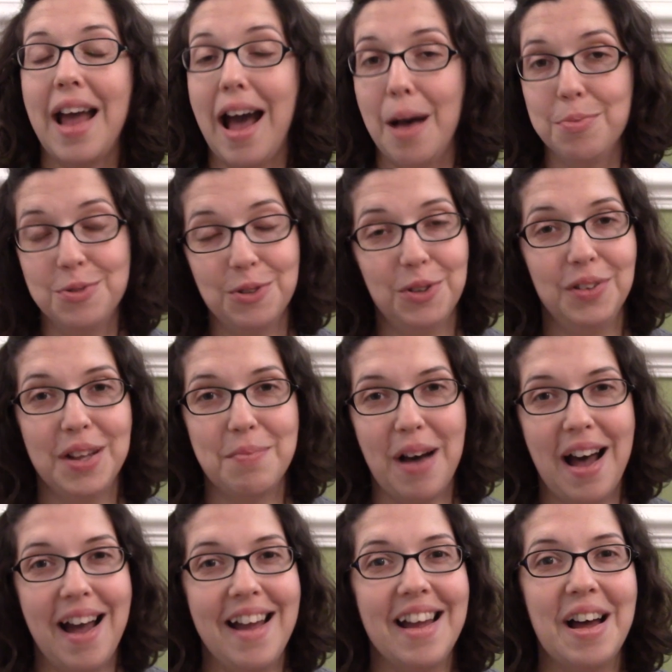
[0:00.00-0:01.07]
absolutely
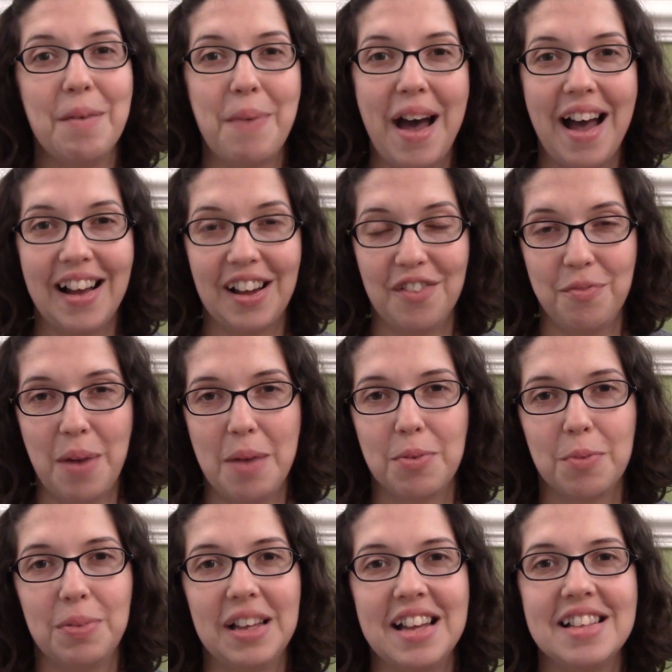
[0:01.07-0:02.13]
buy a pack of paper
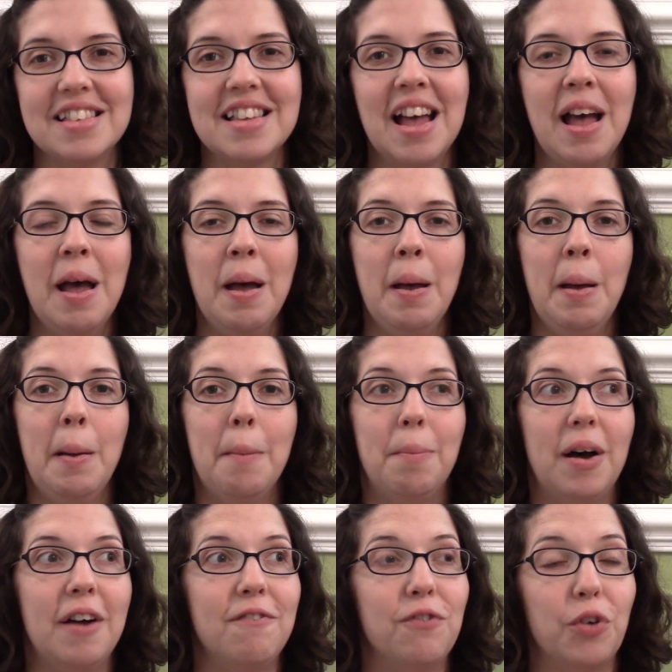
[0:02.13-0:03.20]
plates.
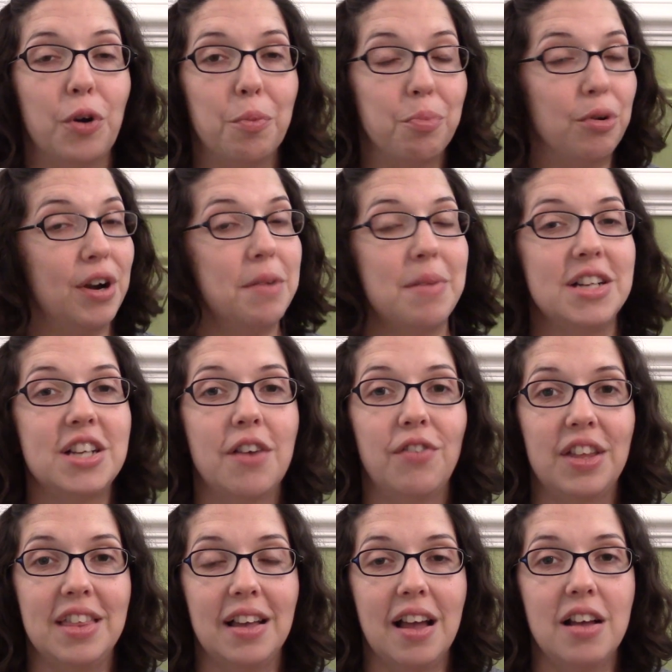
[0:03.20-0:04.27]
But for pretty much
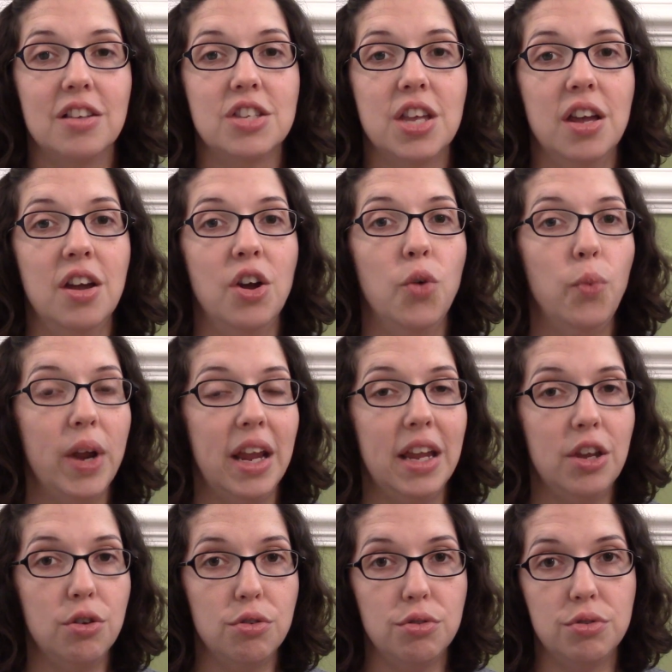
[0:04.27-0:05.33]
everything else, we
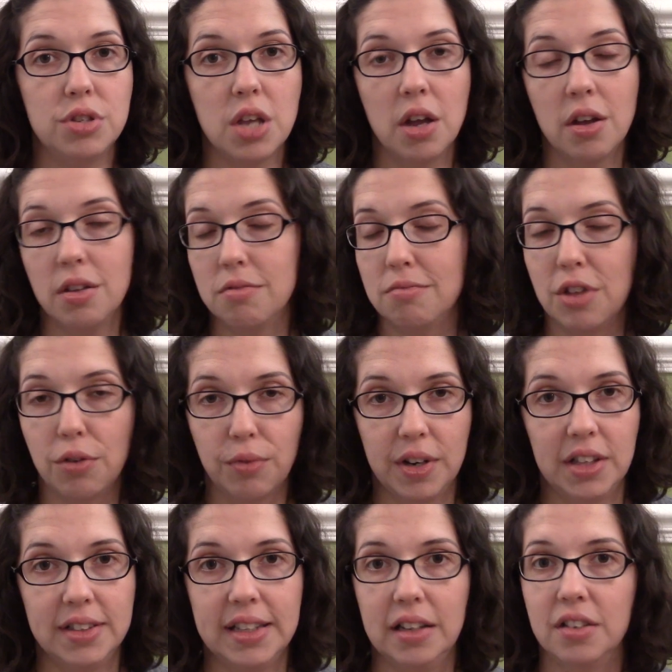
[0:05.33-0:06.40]
use the
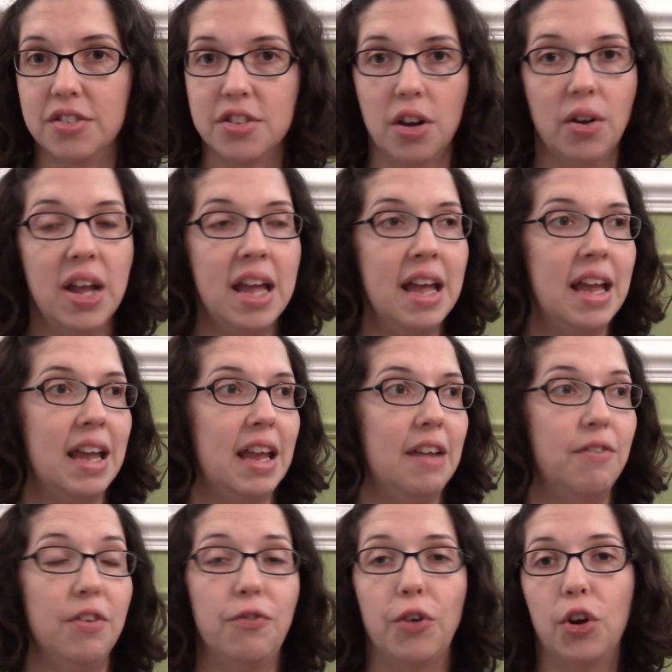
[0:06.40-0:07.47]
real deal. So
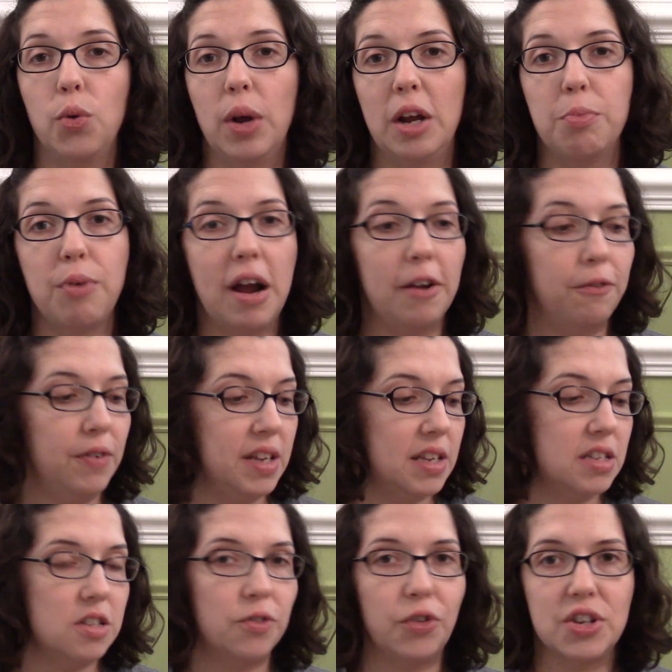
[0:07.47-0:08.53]
even for quick
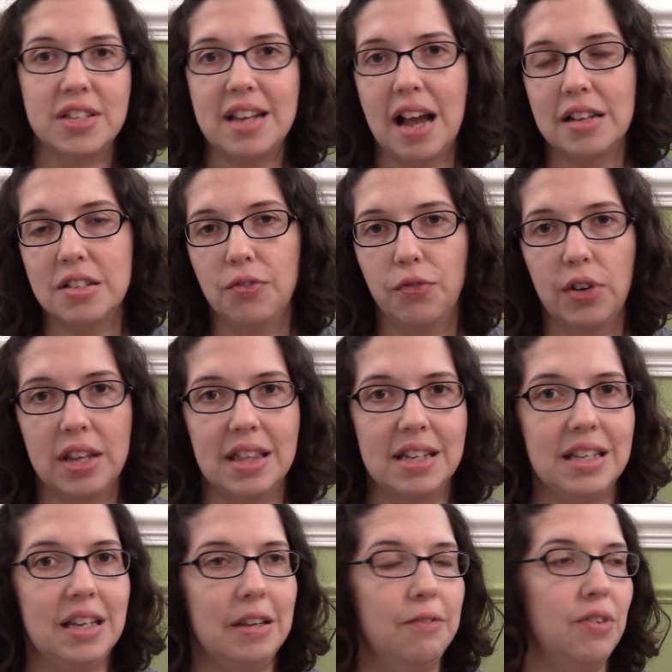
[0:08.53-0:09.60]
breakfast, for snacks in front of the
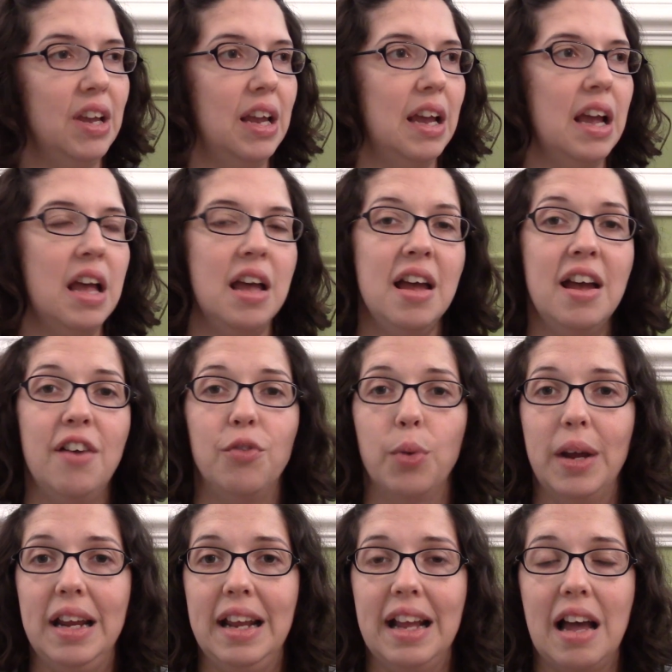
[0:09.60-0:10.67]
TV, if we're
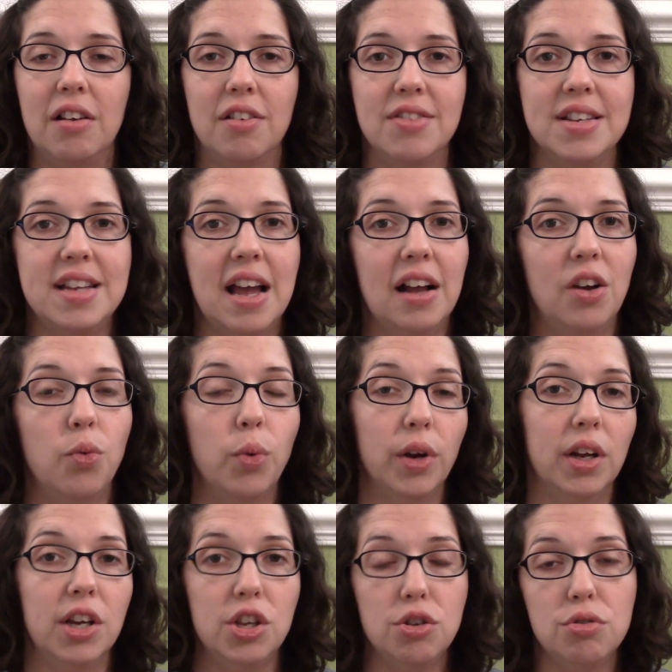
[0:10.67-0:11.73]
eating out on the deck, we're
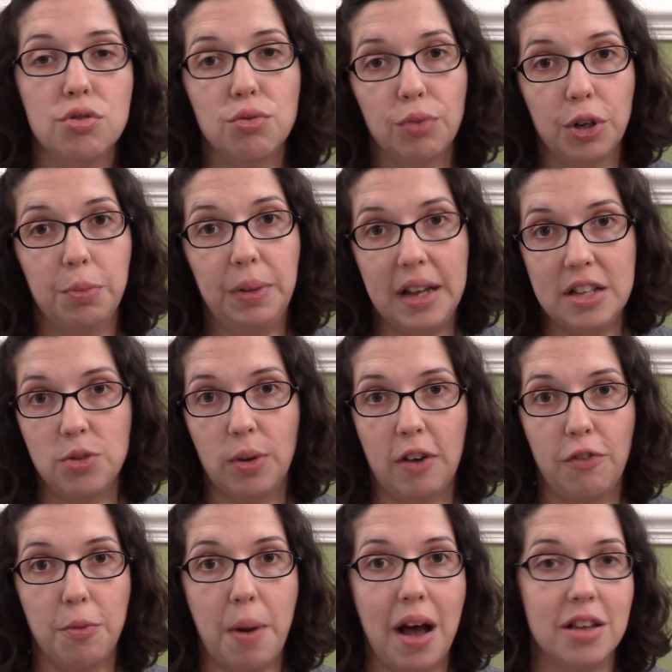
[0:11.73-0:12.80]
gonna use real plates
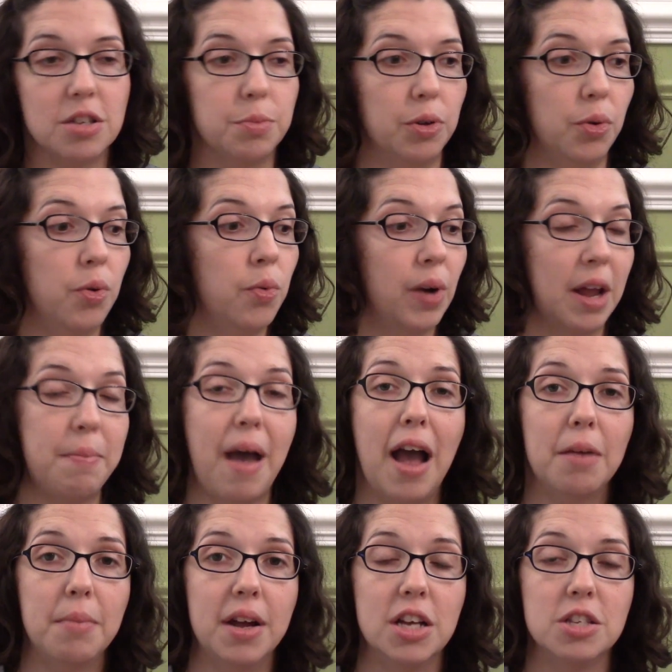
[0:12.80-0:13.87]
whenever possible. When I
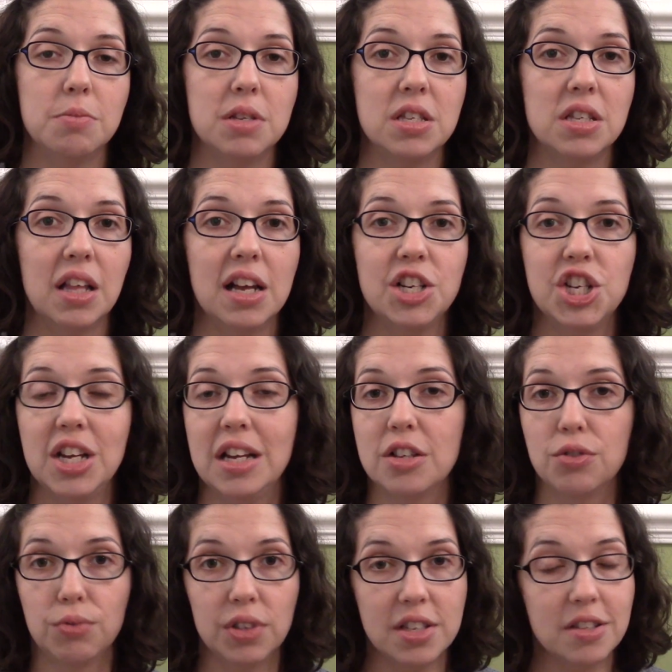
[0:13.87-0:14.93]
pack my husband's lunch, he
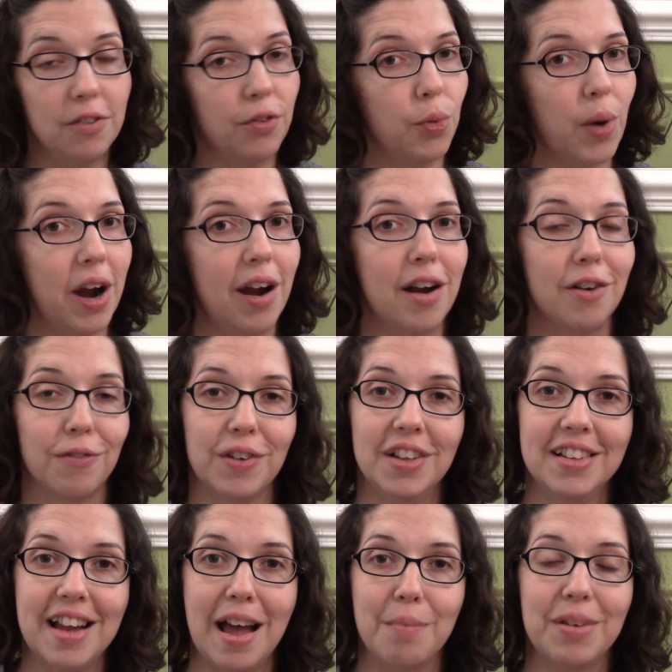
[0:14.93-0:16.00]
gets real silverware and a
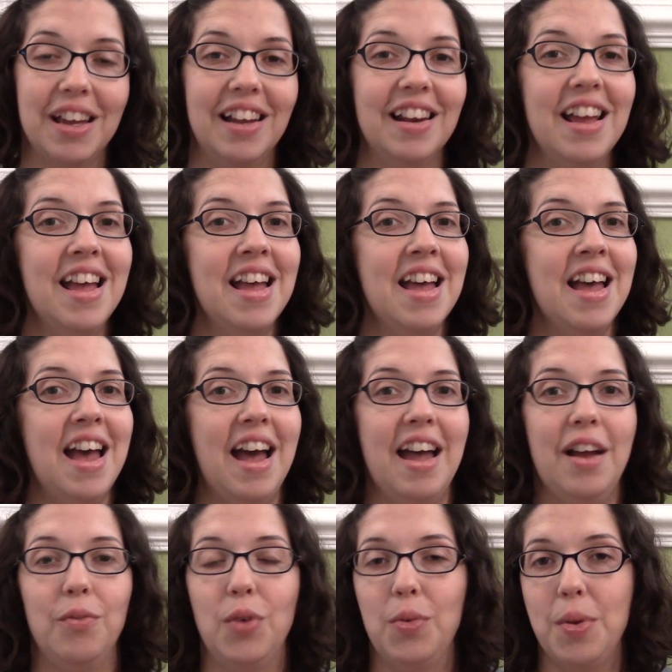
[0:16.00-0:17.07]
real napkin.
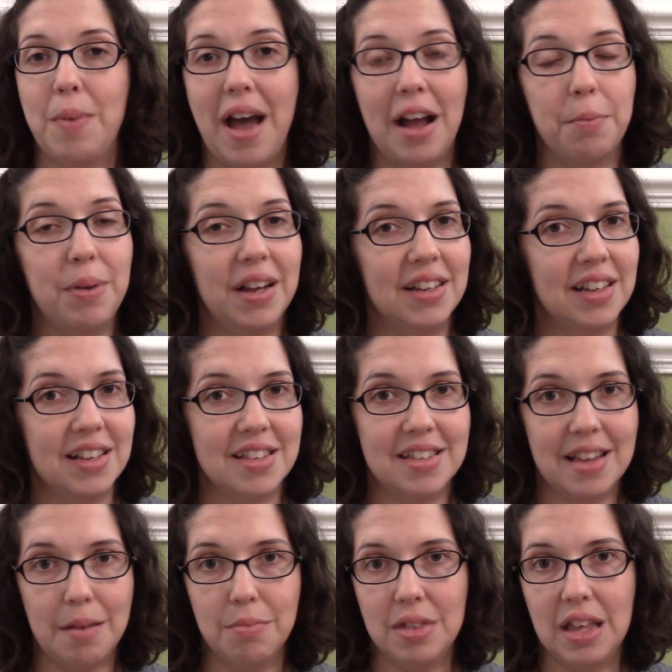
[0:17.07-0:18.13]
And when we pack picnics,
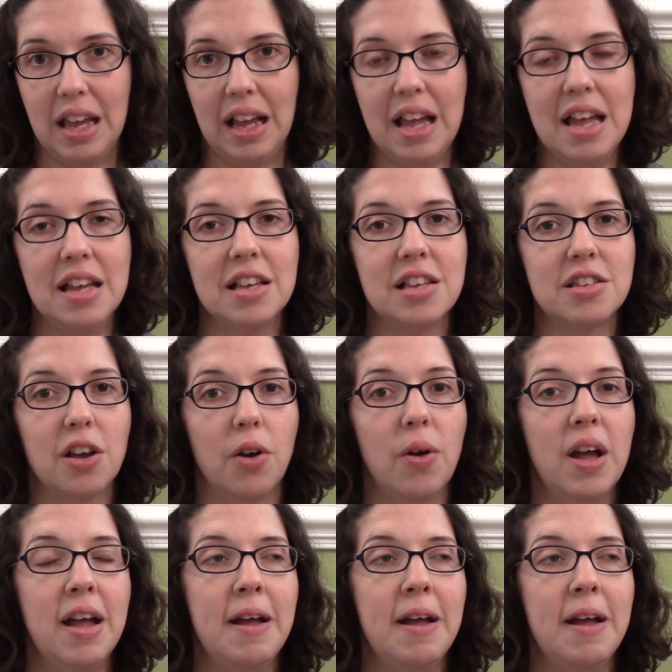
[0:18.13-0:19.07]
same thing. So